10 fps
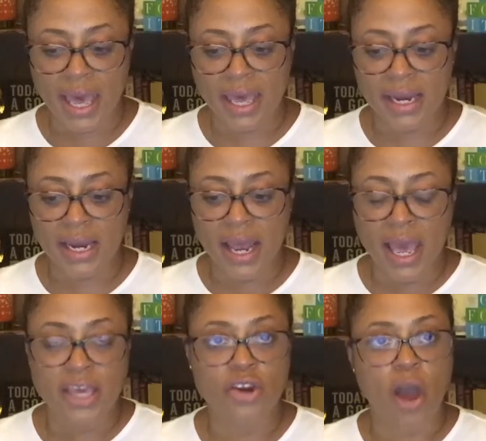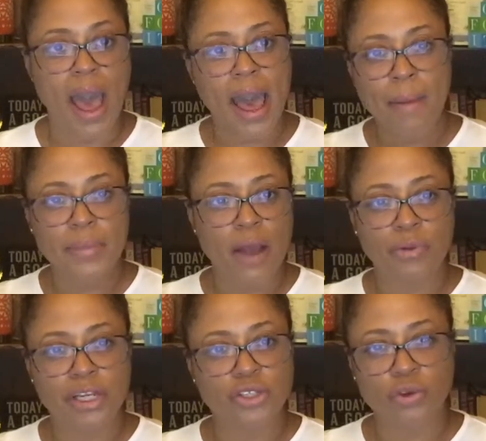and I'm not
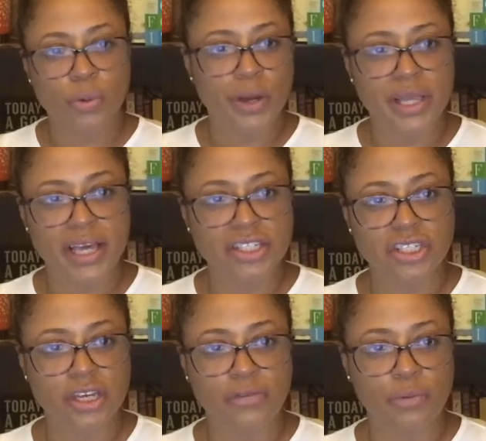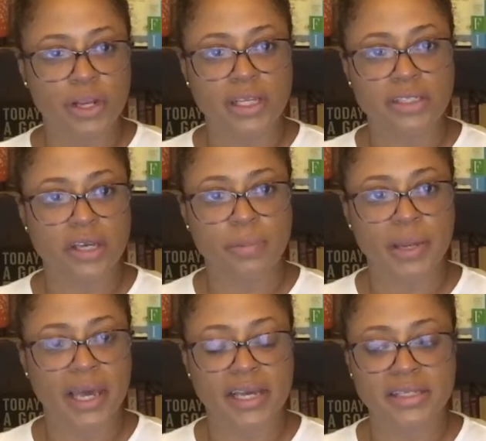really sure where that shift really took
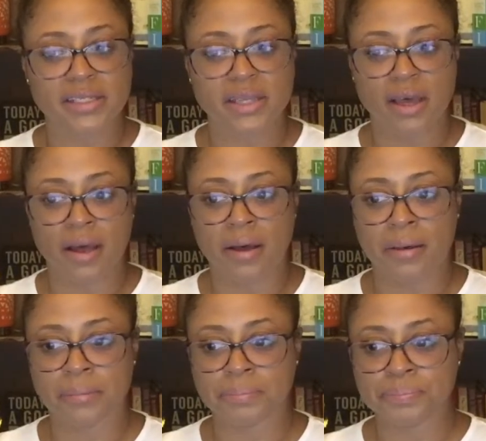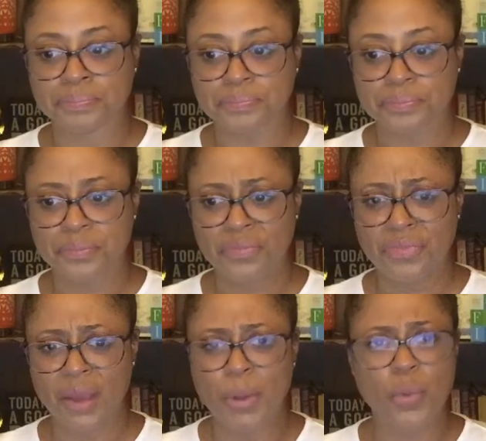place.
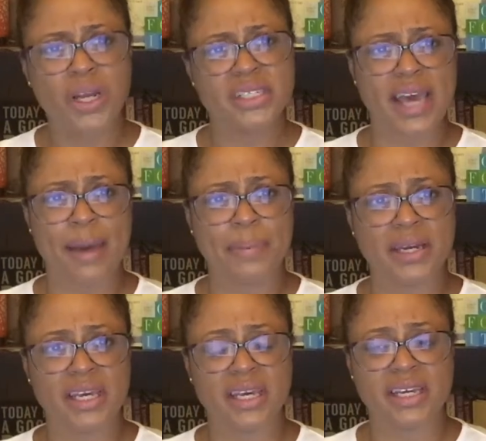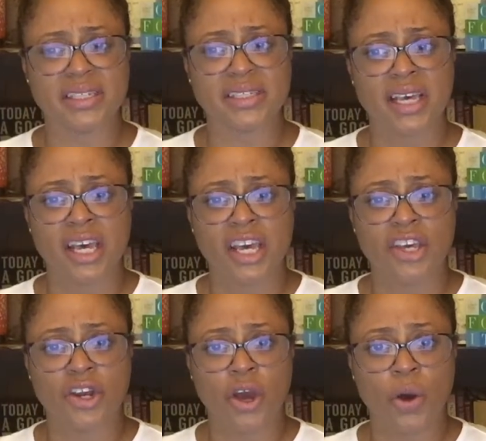But what has happened is,
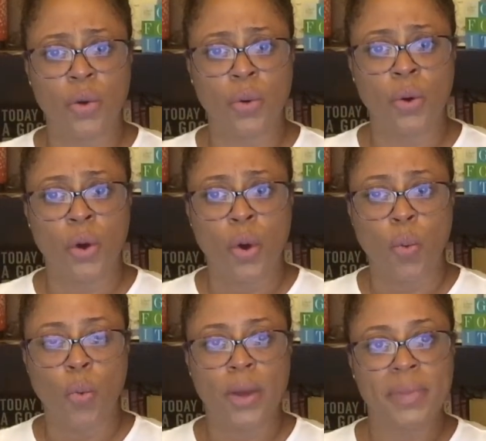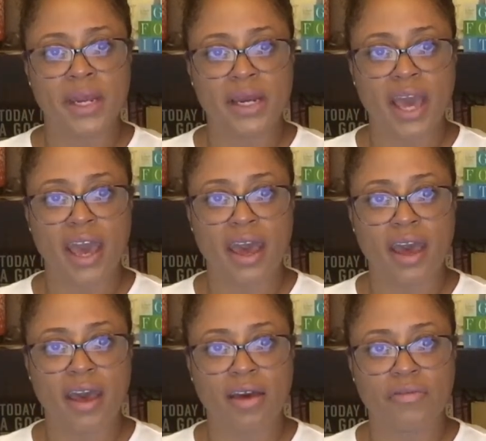women
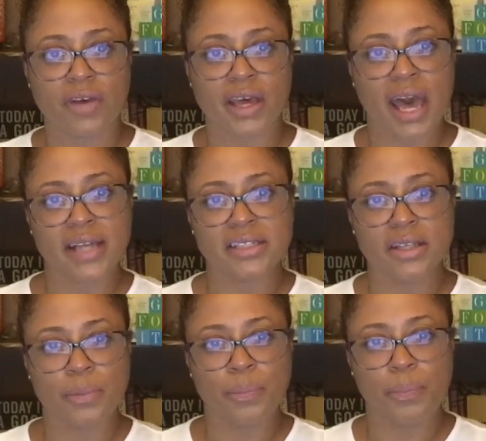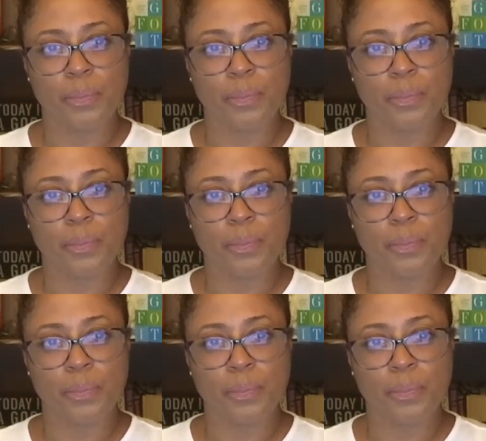have gotten to the